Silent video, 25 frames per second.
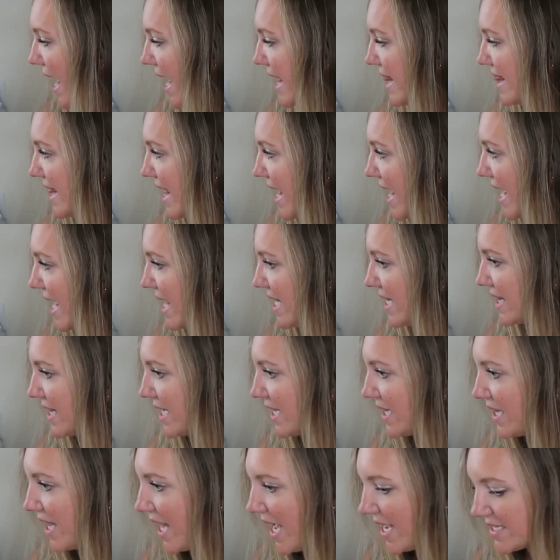And then
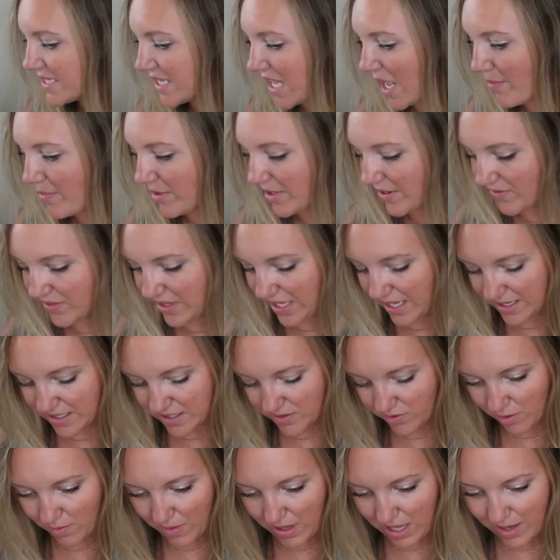the last couple of
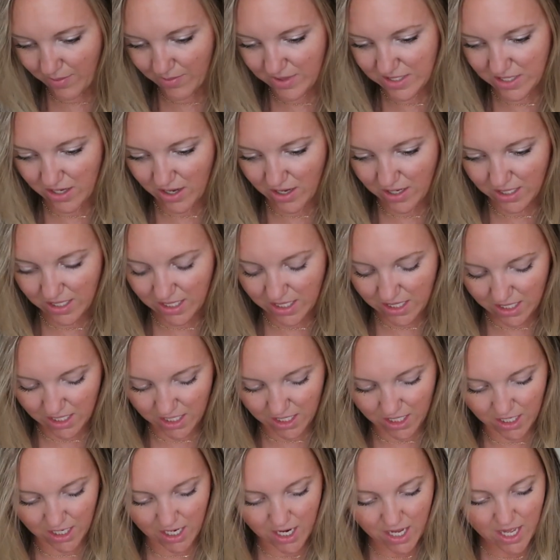things from Amazon
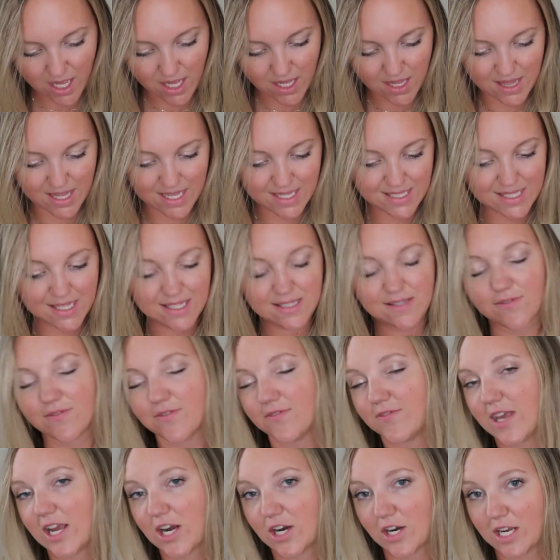here, this is
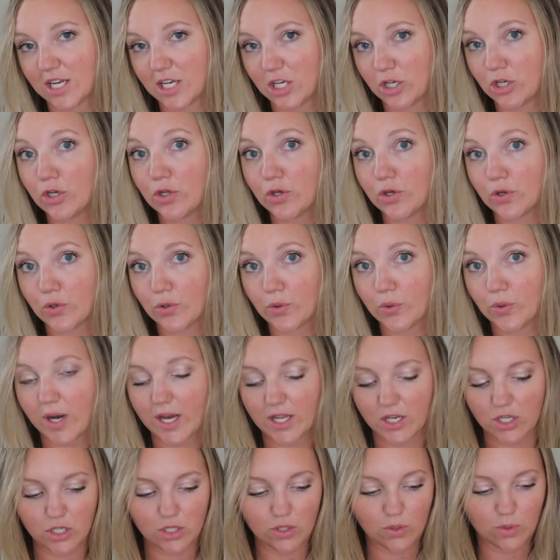very new,
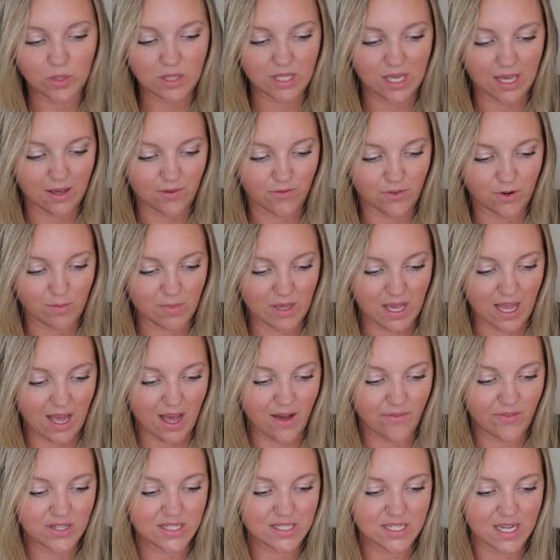a new thing for me. I
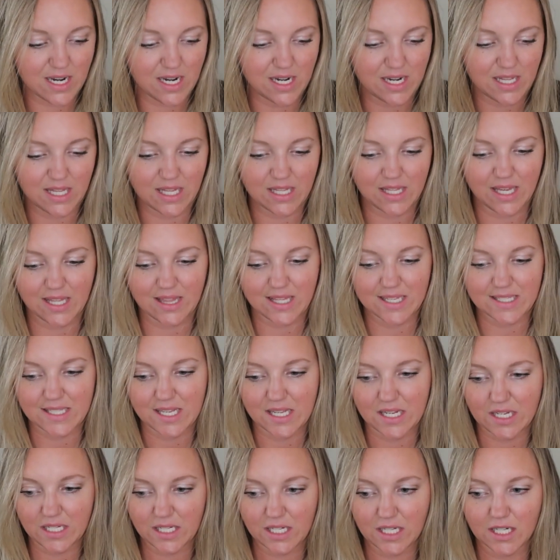haven't done anything like this
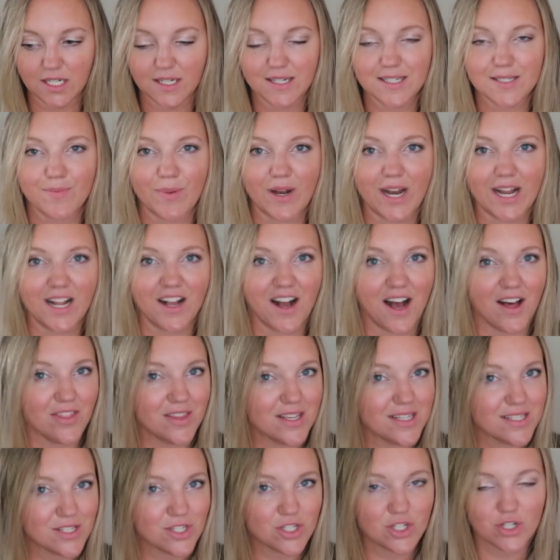in years, but I got
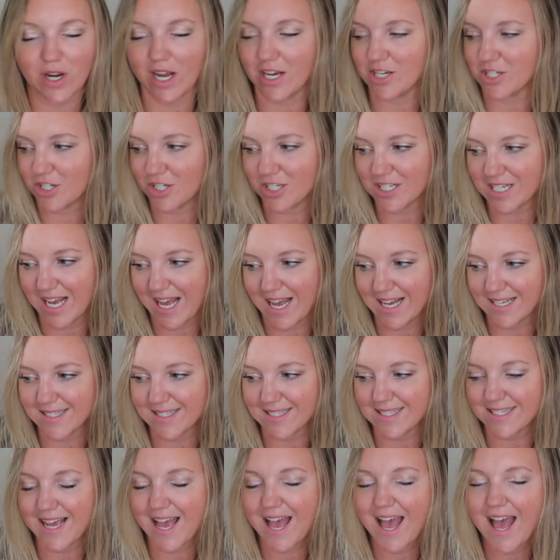this treasure chest.